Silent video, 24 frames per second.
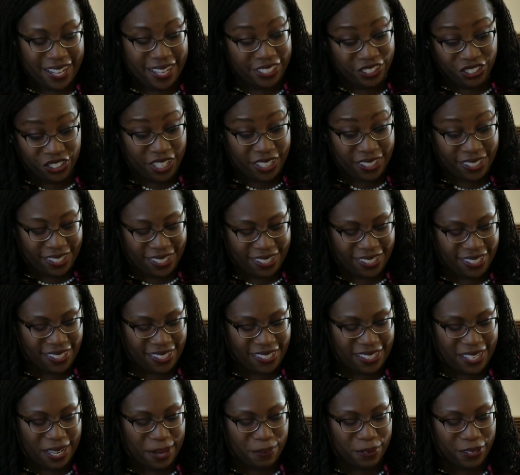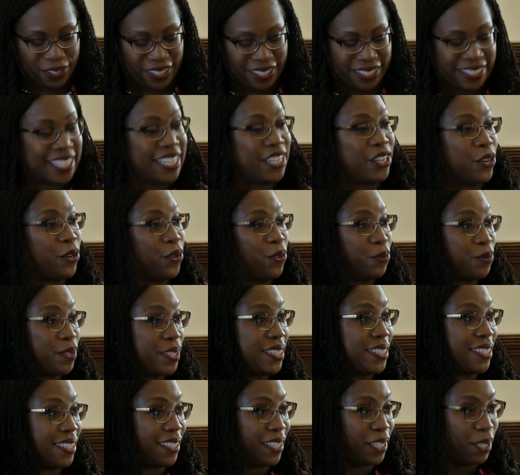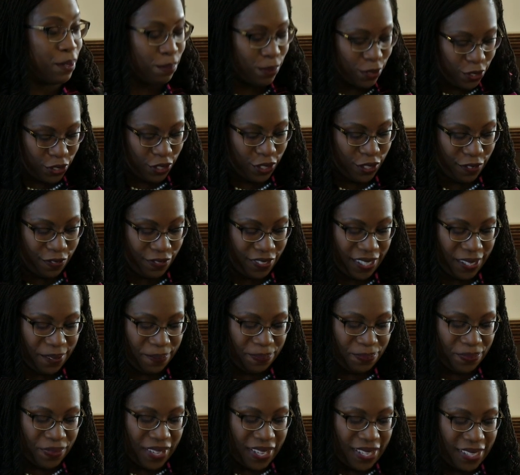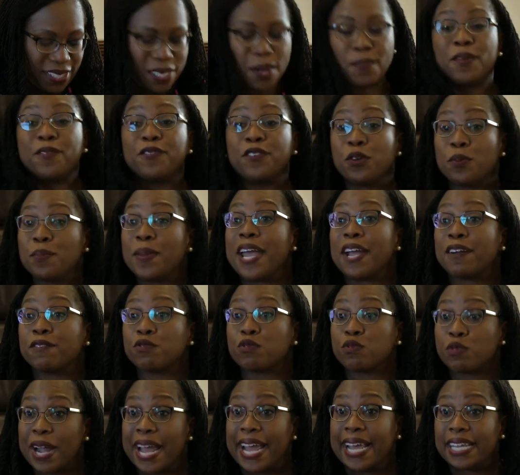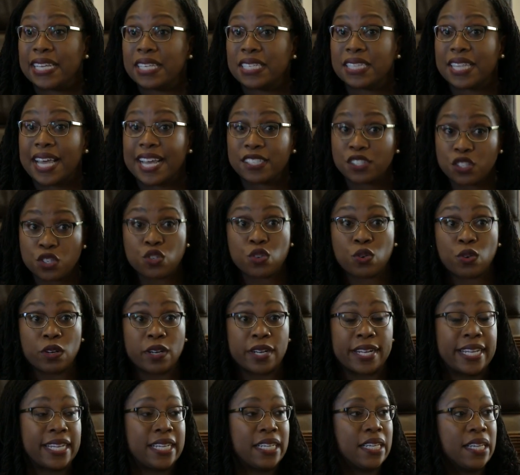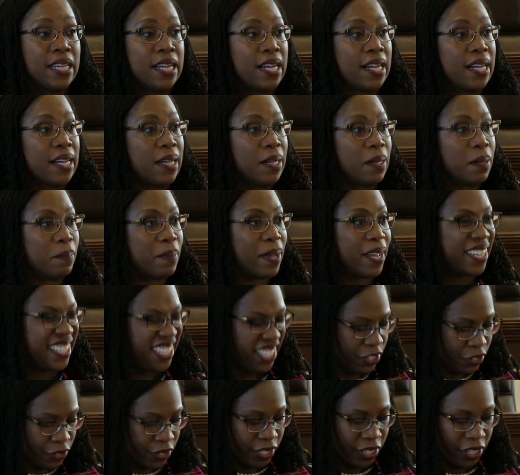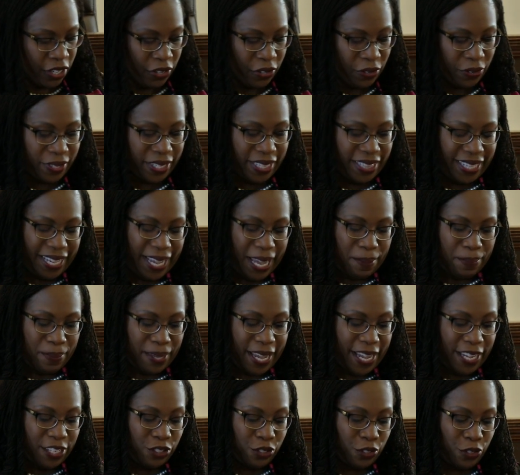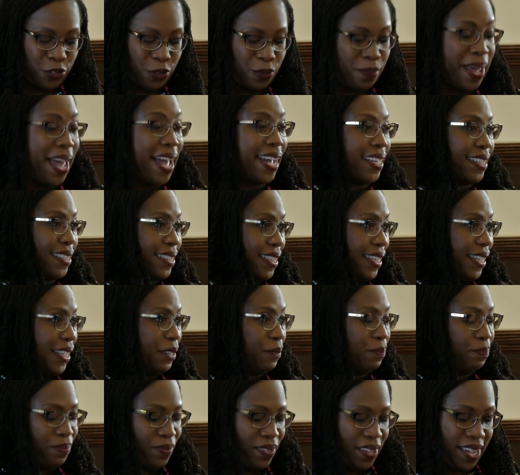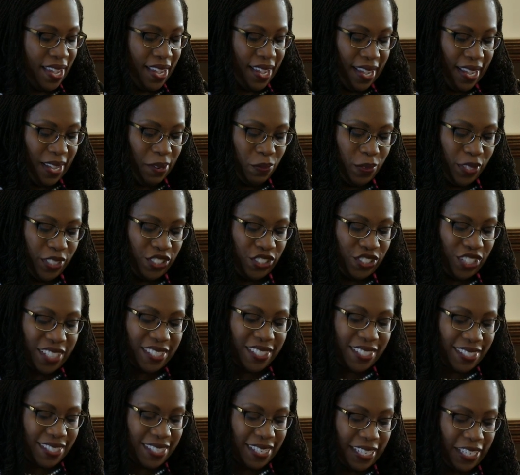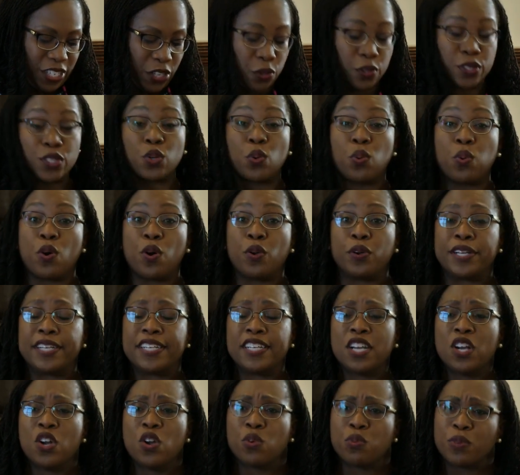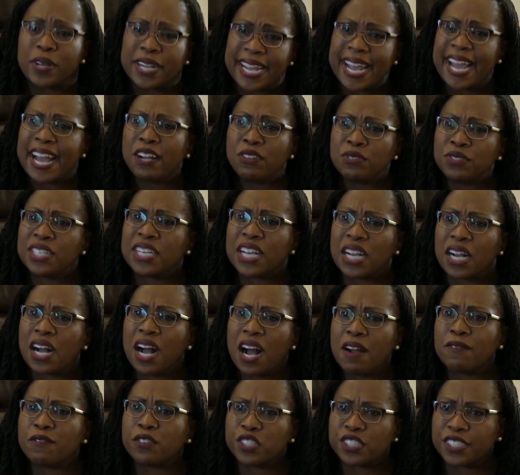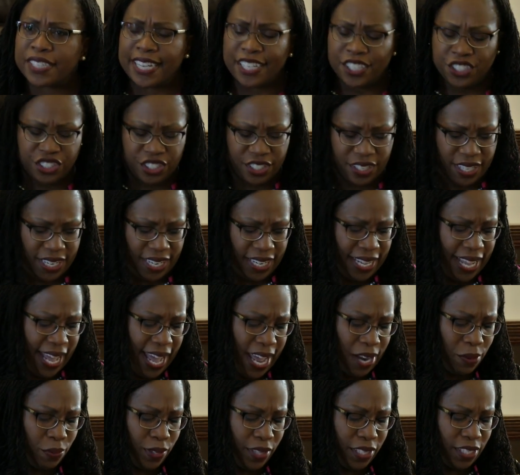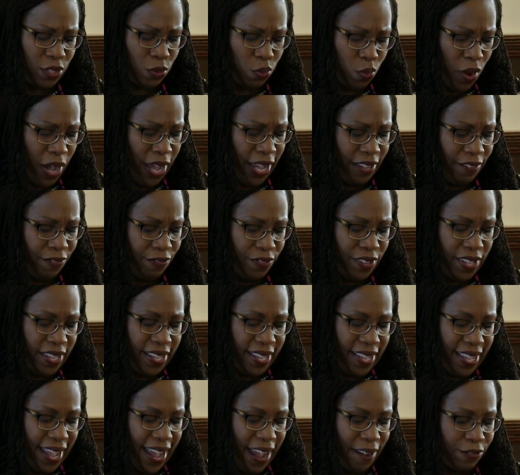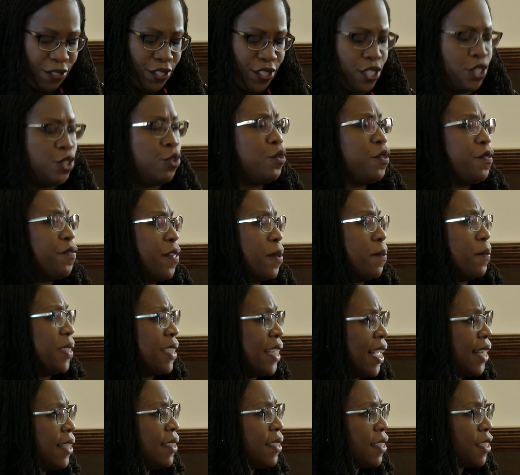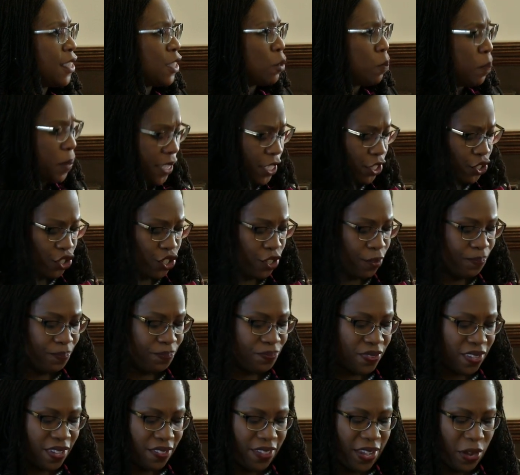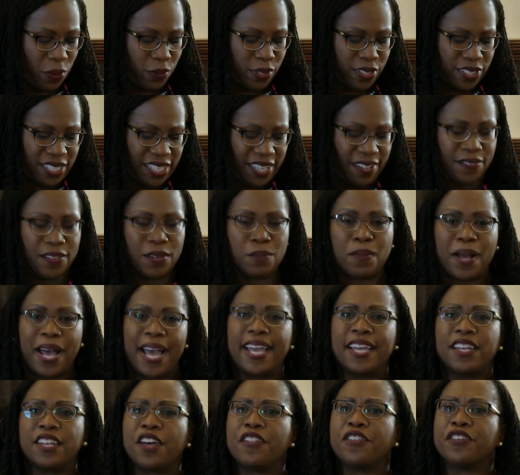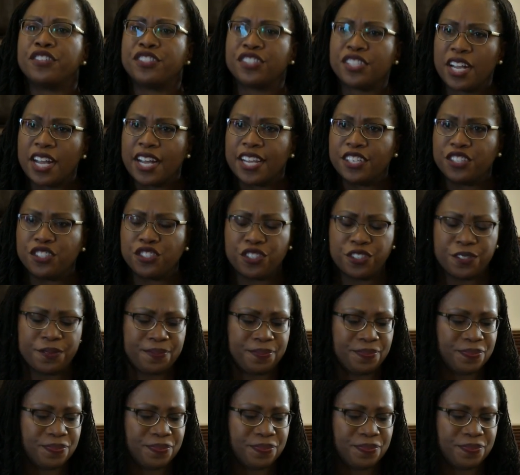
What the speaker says: Justice Samuel Alito recently observed. Some of you may have read that story about a year ago in the ABA Journal magazine, in which Justice Alito is quoted recounting a conversation that he had with his wife after the two of them attended a speech that was given by another judge.